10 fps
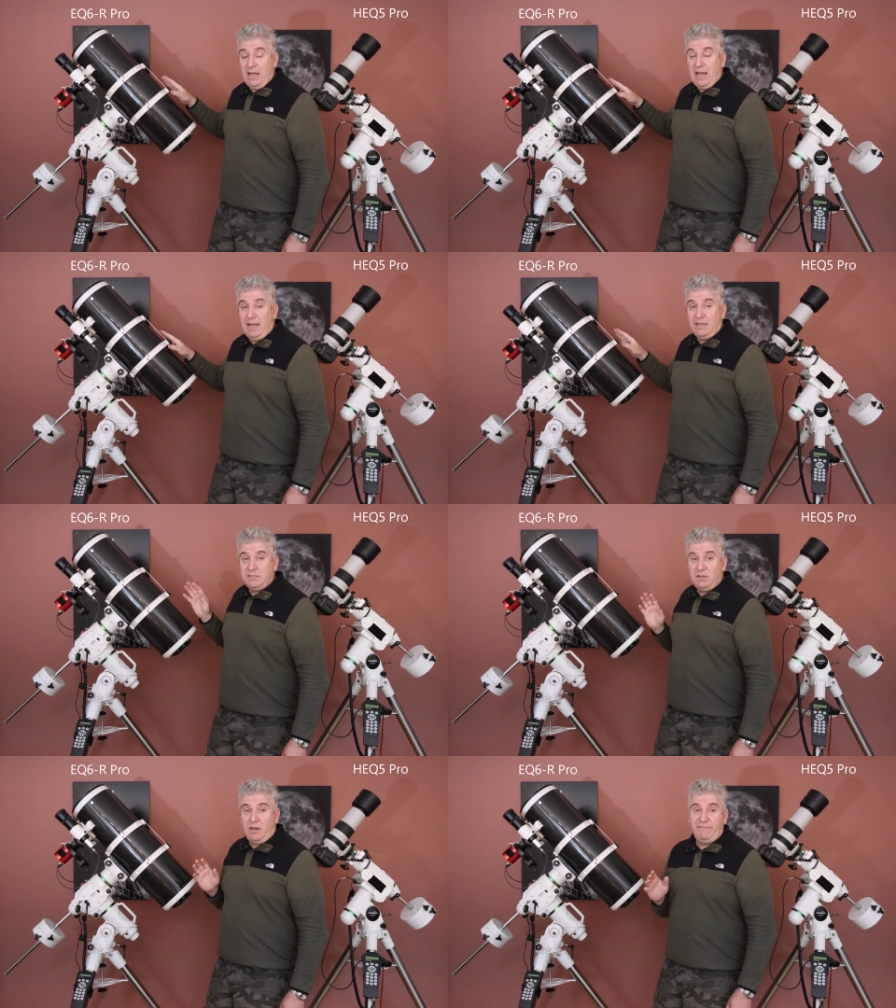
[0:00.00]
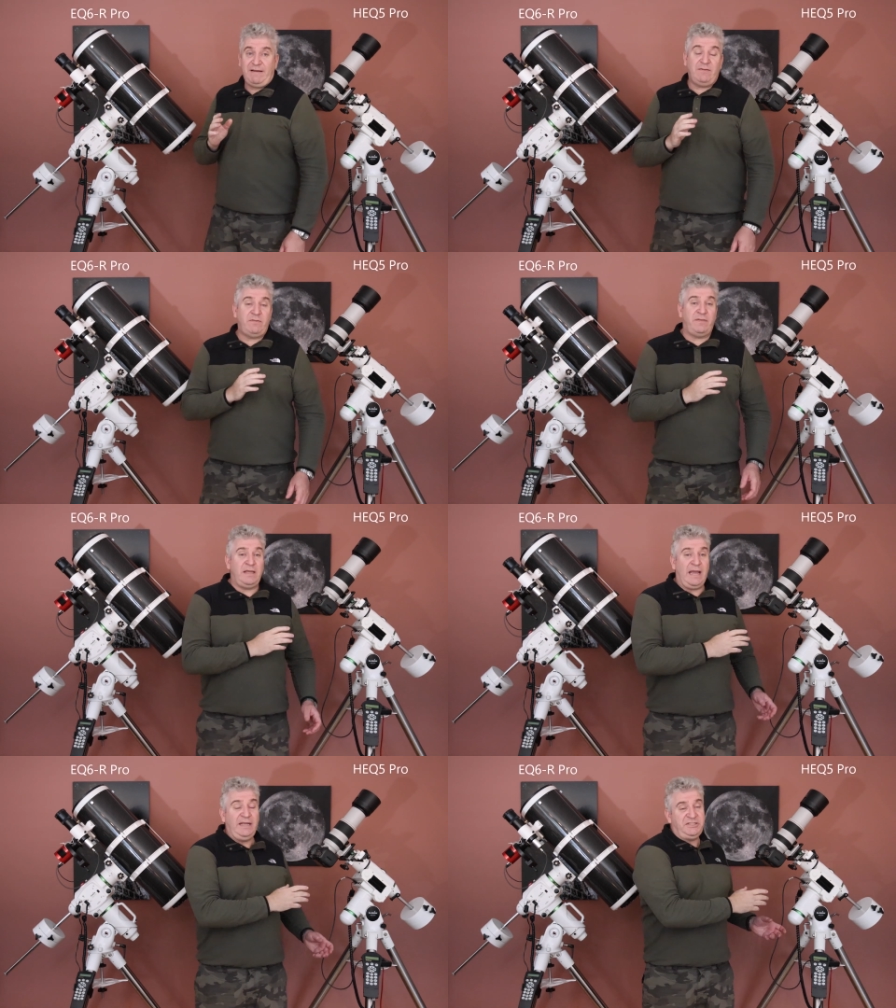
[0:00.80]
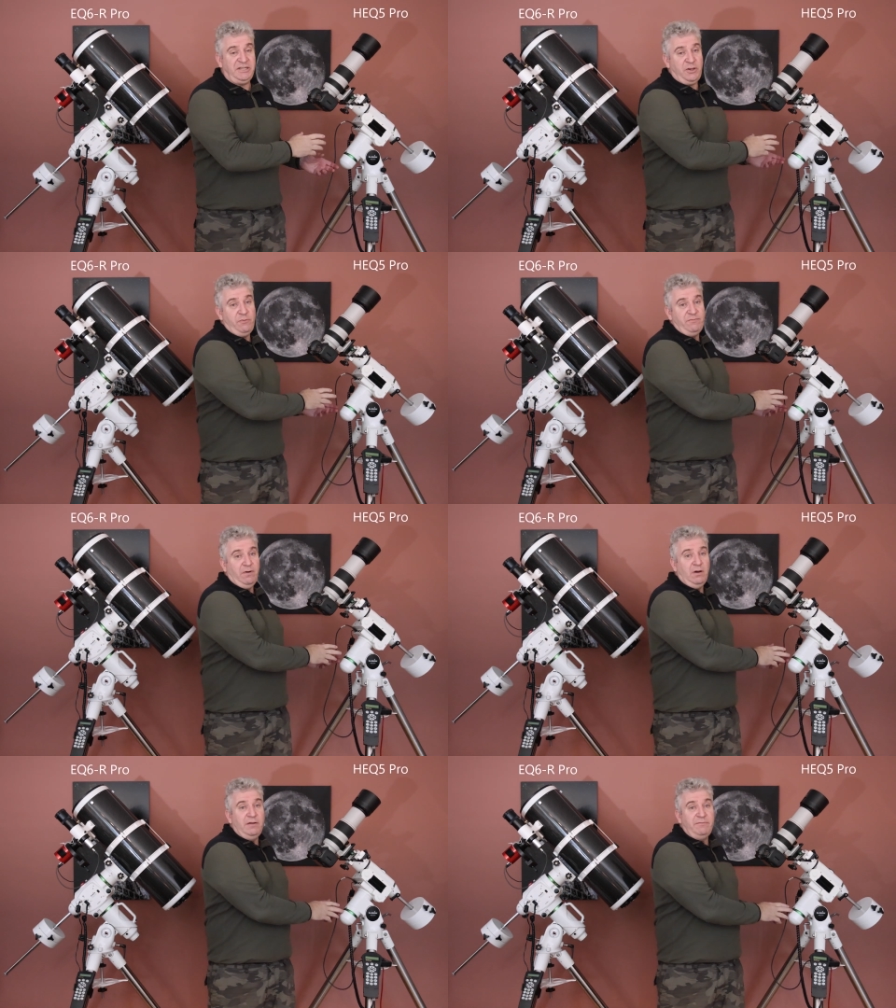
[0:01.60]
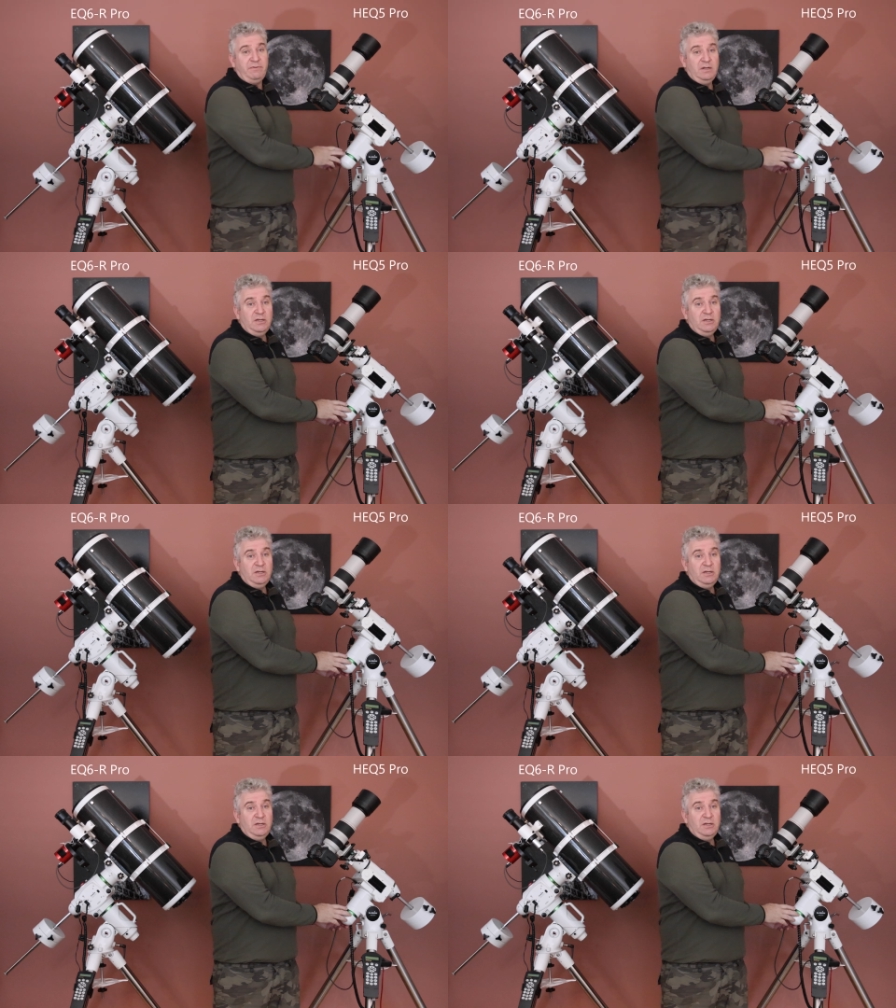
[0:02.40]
And I found that the HEQ5